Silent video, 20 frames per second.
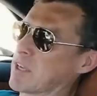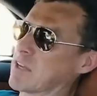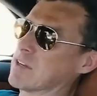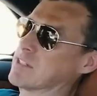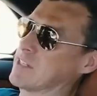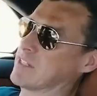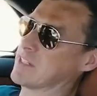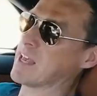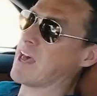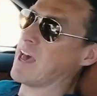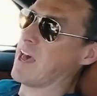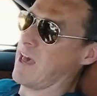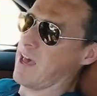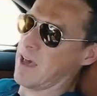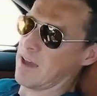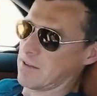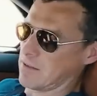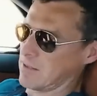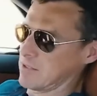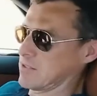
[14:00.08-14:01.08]
Because it's
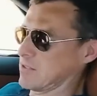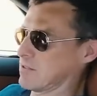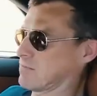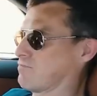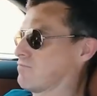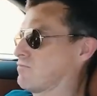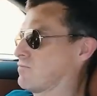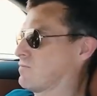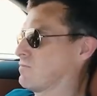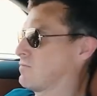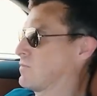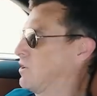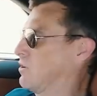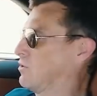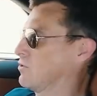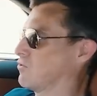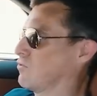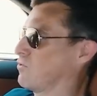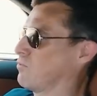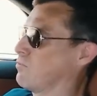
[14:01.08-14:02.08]
air, it just
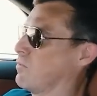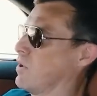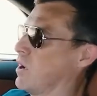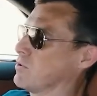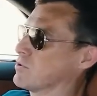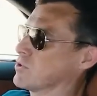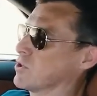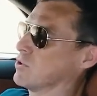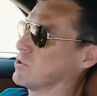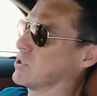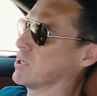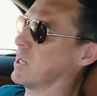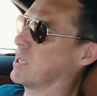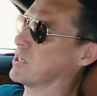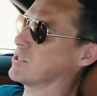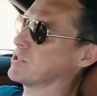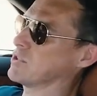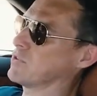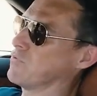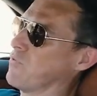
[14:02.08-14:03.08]
deals with most
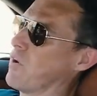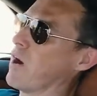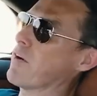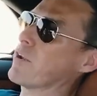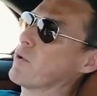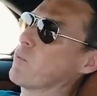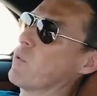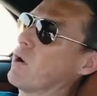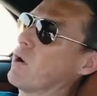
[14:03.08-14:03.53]
undulations very